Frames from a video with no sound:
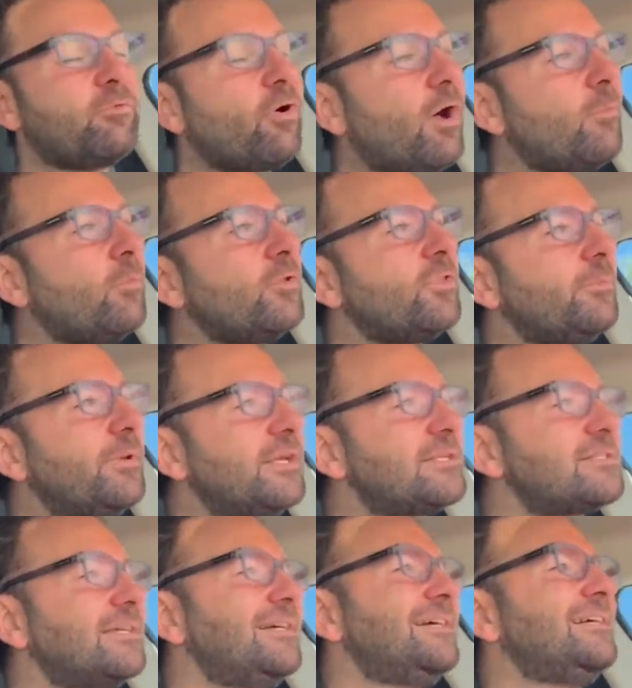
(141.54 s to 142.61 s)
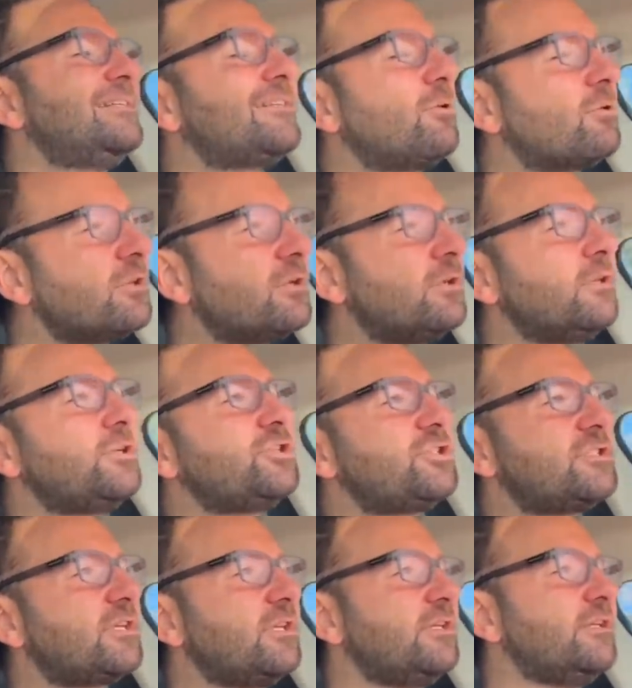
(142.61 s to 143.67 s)
The problem with them is they're a little
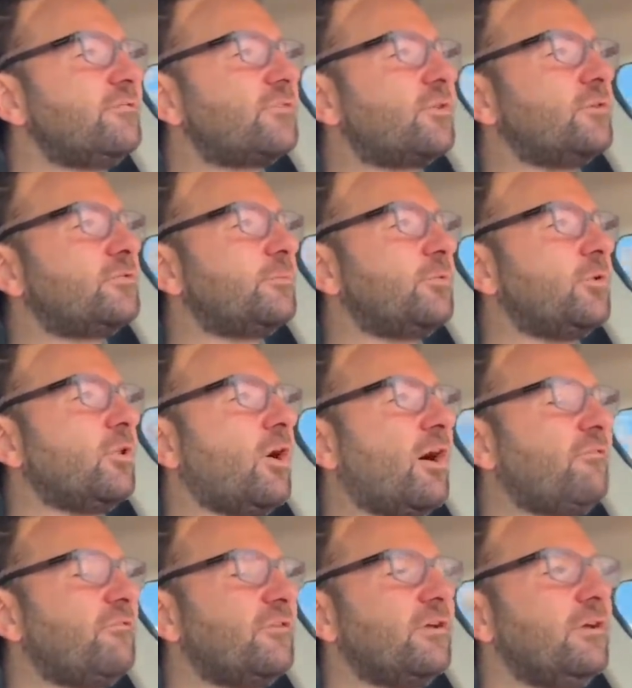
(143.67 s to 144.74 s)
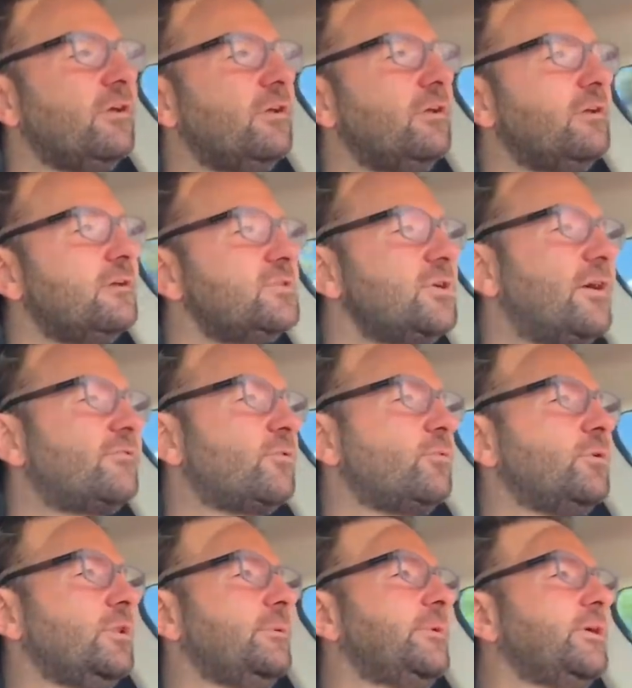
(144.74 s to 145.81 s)
logistically difficult to pull off. You have to
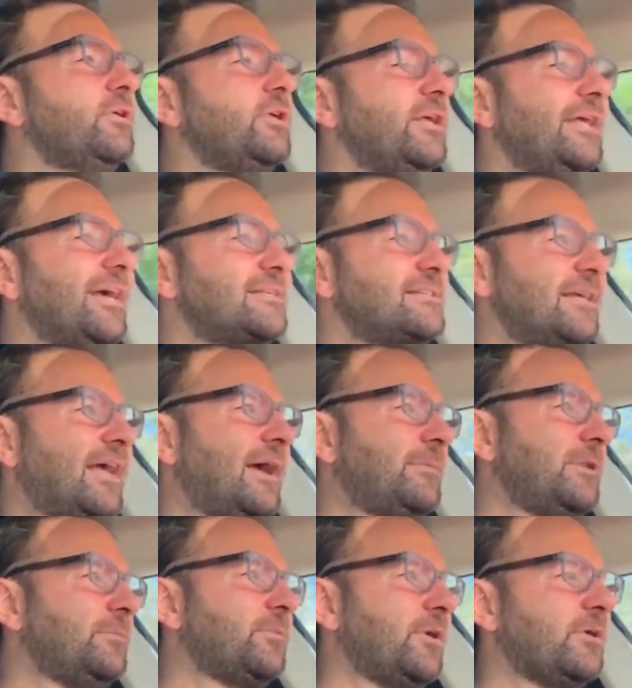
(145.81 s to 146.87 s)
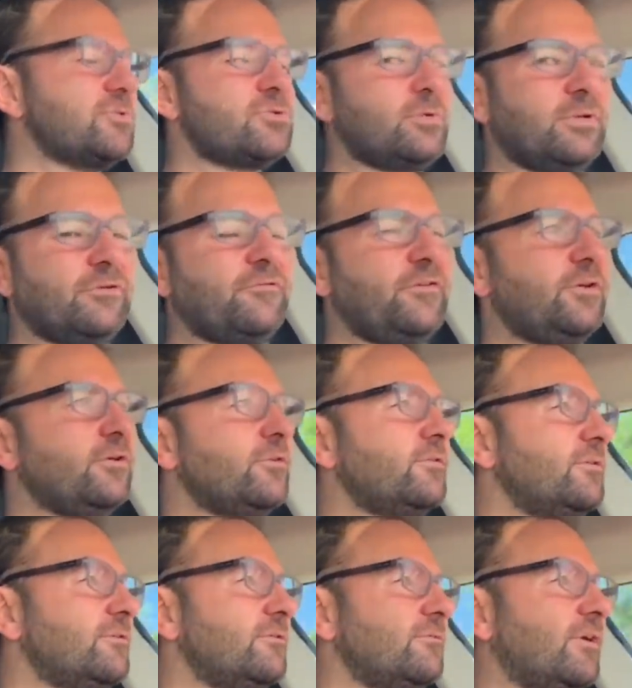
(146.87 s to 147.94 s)
really be good at guessing how many players are in the field,
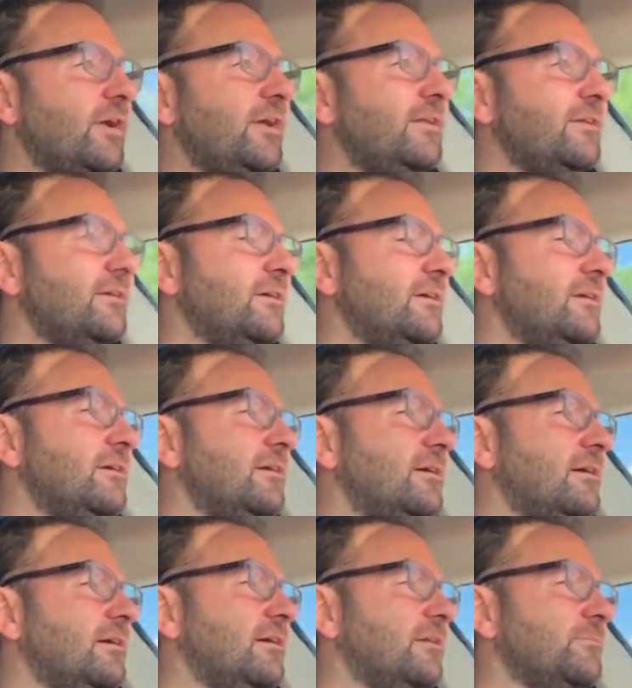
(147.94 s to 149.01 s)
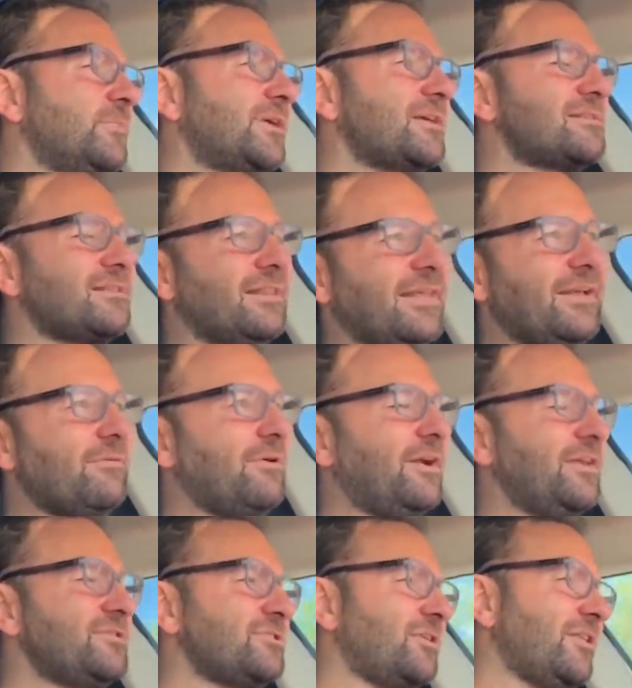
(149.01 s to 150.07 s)
right? Because of late
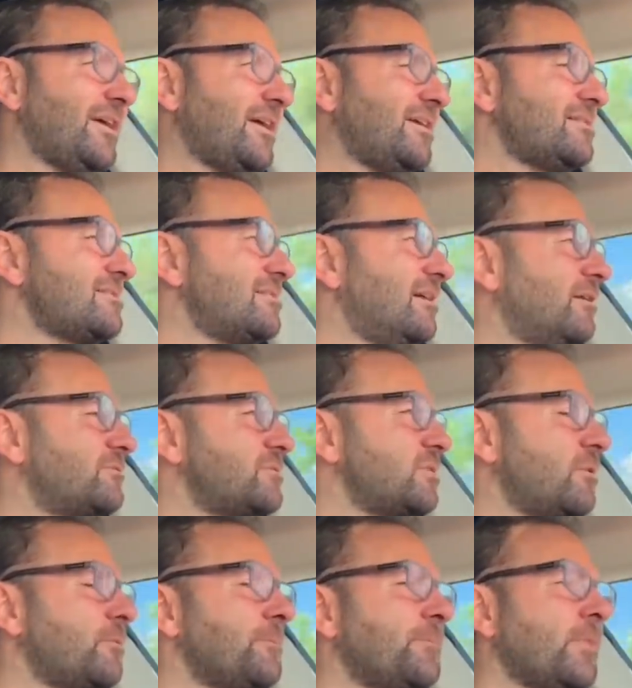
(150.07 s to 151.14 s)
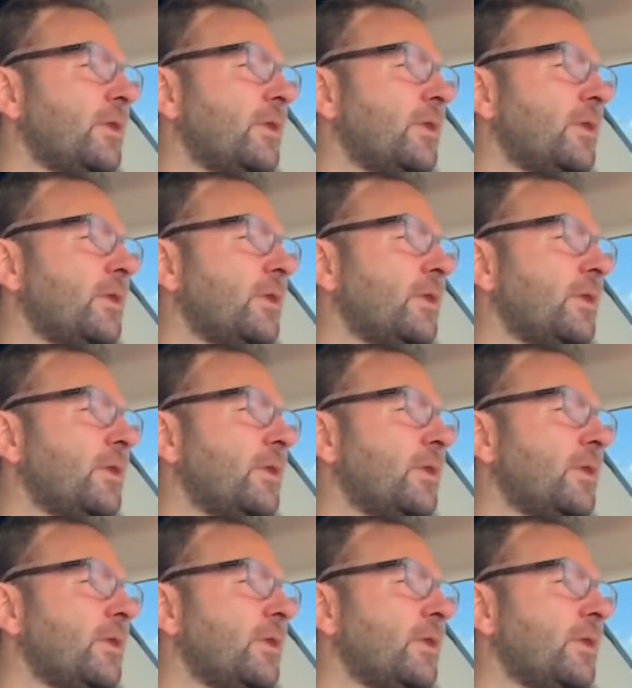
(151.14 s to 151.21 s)
reg and all that kind of stuff. So